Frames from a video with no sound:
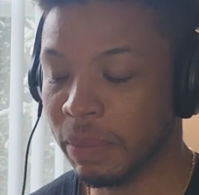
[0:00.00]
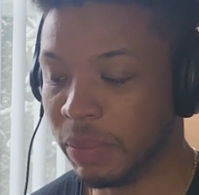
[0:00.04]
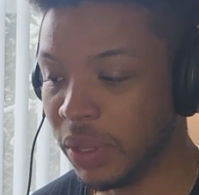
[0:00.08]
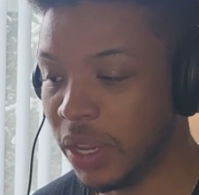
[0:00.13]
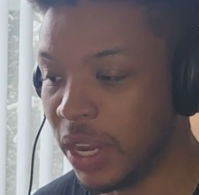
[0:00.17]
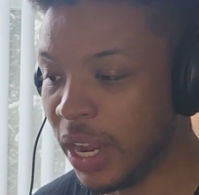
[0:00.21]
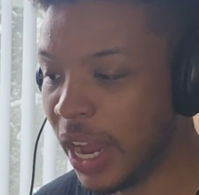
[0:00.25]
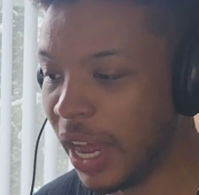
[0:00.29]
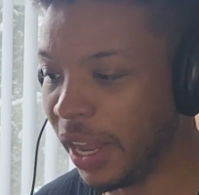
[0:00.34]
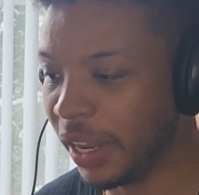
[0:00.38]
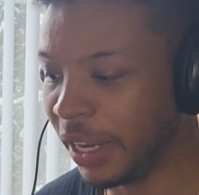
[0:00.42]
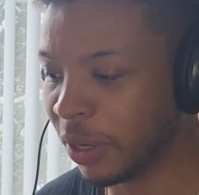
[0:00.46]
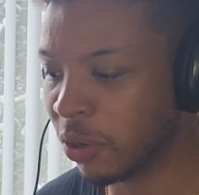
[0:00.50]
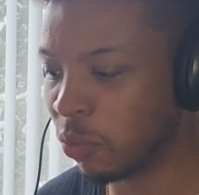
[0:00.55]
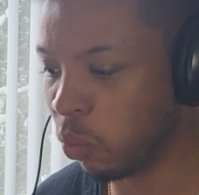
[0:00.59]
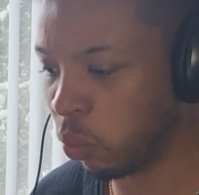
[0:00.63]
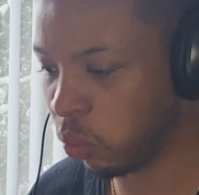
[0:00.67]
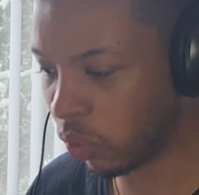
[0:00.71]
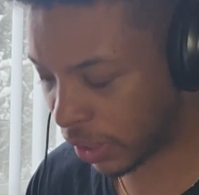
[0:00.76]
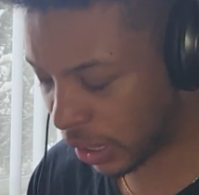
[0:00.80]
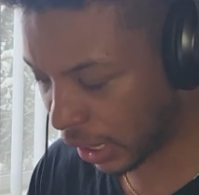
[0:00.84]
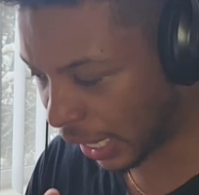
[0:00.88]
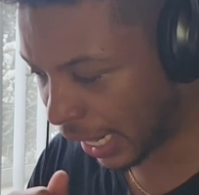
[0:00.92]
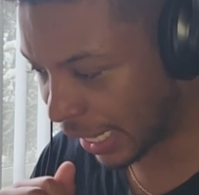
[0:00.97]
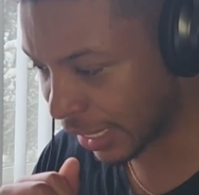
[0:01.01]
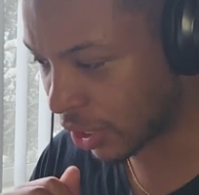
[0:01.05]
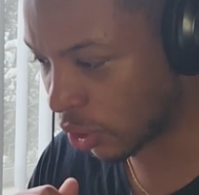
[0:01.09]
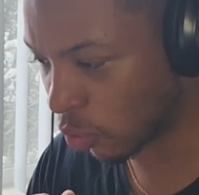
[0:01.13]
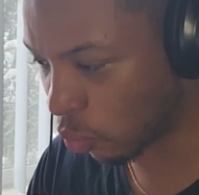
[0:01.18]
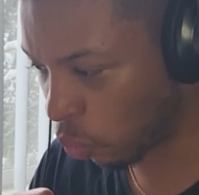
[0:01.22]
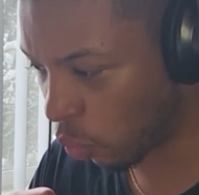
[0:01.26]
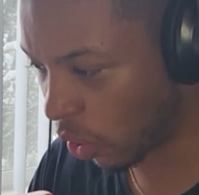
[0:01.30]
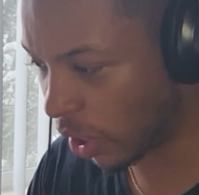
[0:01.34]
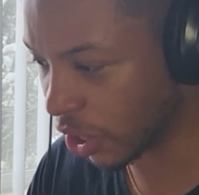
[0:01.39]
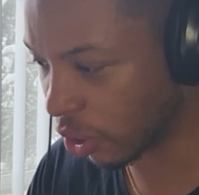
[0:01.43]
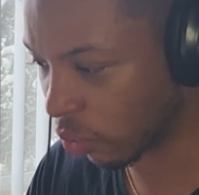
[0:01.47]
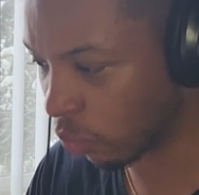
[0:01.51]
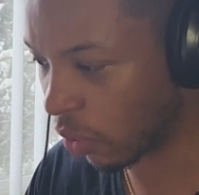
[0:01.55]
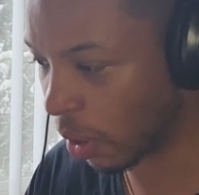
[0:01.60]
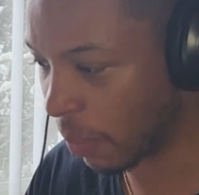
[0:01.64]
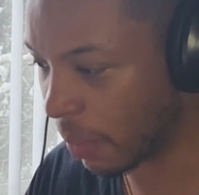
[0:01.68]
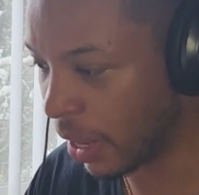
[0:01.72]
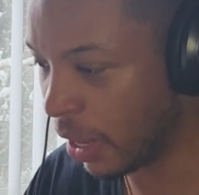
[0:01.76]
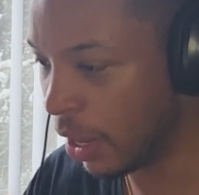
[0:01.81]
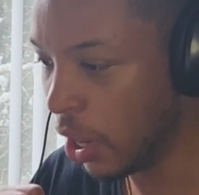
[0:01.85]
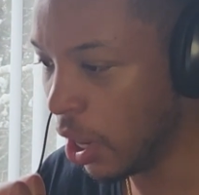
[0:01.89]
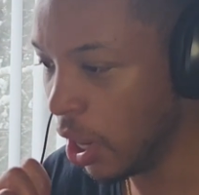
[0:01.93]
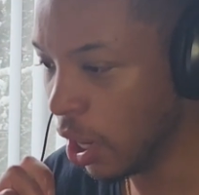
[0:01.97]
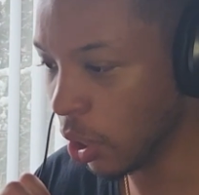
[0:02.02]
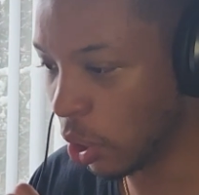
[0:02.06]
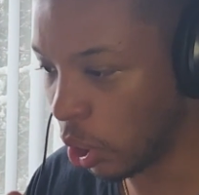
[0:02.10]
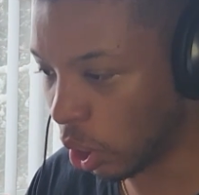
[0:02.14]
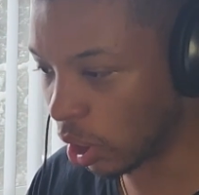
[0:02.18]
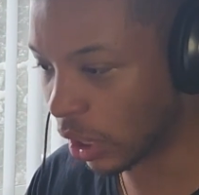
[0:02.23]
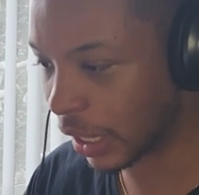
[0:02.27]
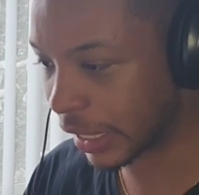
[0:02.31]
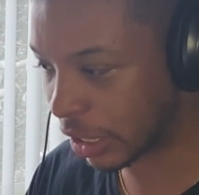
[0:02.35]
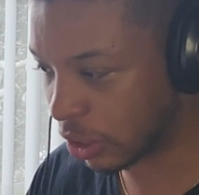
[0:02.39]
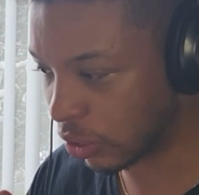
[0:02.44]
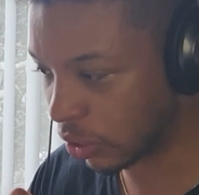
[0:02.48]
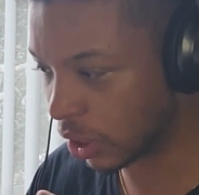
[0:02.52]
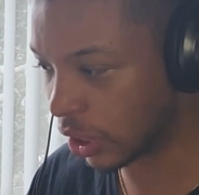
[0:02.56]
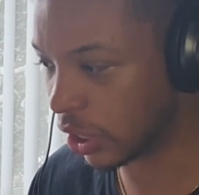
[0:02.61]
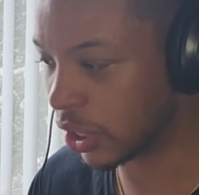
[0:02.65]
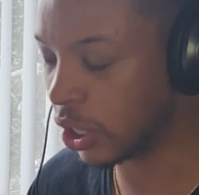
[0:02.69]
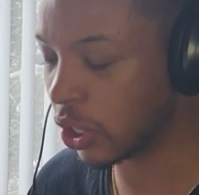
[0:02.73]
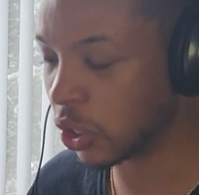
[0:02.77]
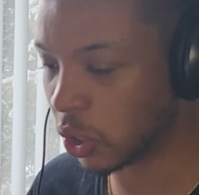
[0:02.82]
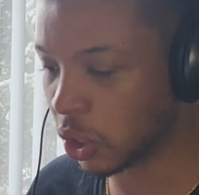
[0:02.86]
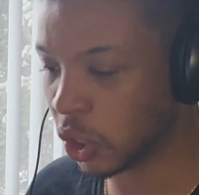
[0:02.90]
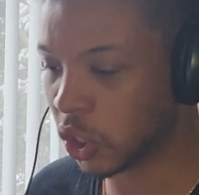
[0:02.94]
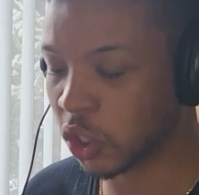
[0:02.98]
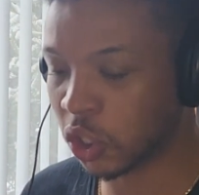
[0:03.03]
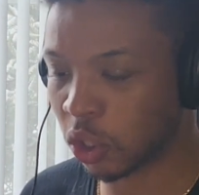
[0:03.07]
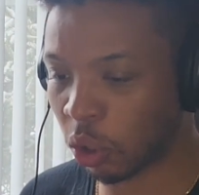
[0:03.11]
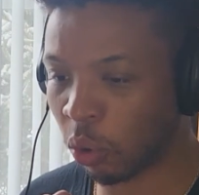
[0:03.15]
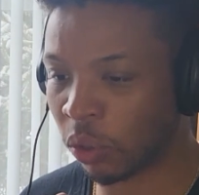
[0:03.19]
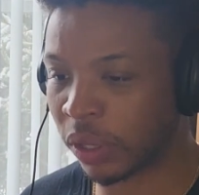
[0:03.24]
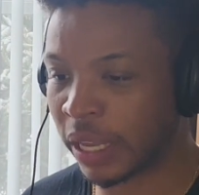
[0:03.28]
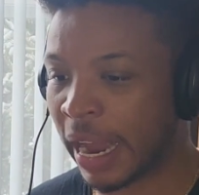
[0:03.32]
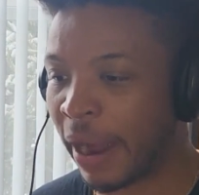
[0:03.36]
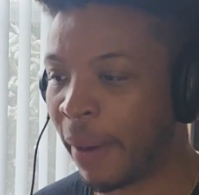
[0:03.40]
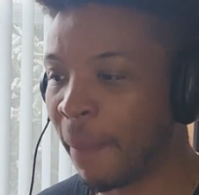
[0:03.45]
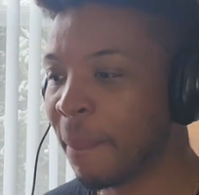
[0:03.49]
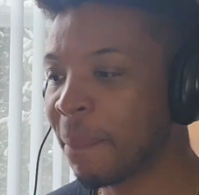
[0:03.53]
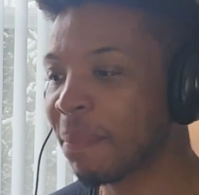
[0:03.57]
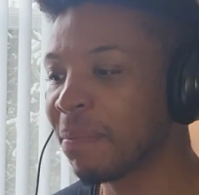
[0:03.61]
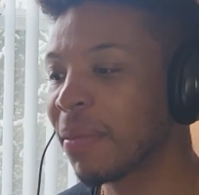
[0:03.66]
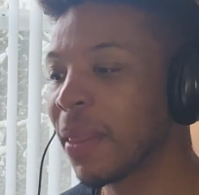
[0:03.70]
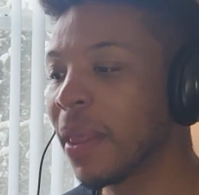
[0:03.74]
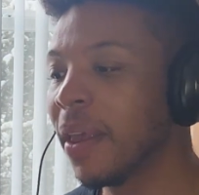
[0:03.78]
like classic Wonder Woman collector's edition sold out,